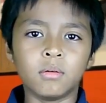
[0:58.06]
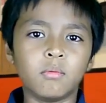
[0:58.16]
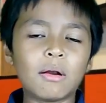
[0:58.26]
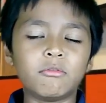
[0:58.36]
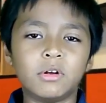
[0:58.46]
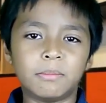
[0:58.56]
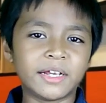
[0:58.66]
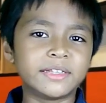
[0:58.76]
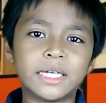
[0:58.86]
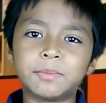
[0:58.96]
What will
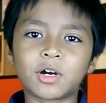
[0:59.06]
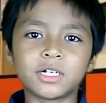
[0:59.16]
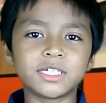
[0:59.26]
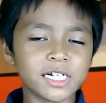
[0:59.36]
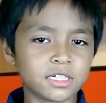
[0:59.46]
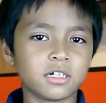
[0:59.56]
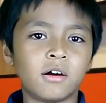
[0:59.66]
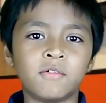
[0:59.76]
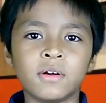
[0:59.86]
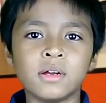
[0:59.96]
my team consist
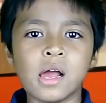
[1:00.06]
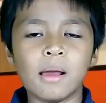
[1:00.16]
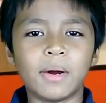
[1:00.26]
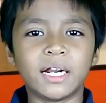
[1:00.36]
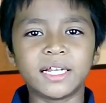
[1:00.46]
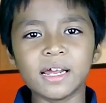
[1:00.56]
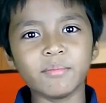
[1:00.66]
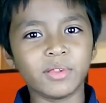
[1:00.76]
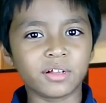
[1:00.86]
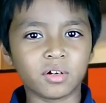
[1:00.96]
of? My team
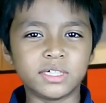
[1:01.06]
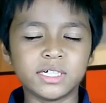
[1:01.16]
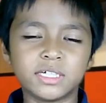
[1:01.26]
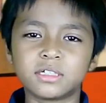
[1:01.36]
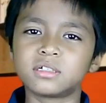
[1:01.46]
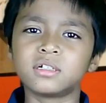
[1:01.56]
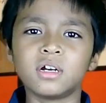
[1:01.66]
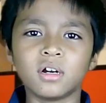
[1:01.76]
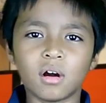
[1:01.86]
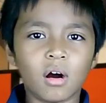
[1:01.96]
will consist
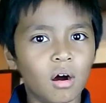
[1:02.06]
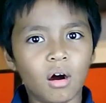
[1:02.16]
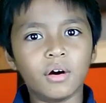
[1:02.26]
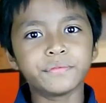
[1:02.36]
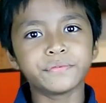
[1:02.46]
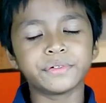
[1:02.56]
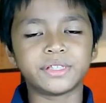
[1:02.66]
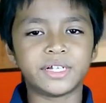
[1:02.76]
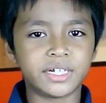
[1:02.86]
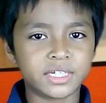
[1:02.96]
of
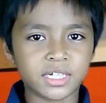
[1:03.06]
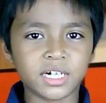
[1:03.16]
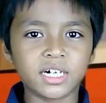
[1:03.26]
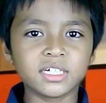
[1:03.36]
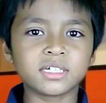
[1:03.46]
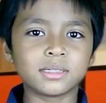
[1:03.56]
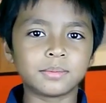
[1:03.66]
teachers,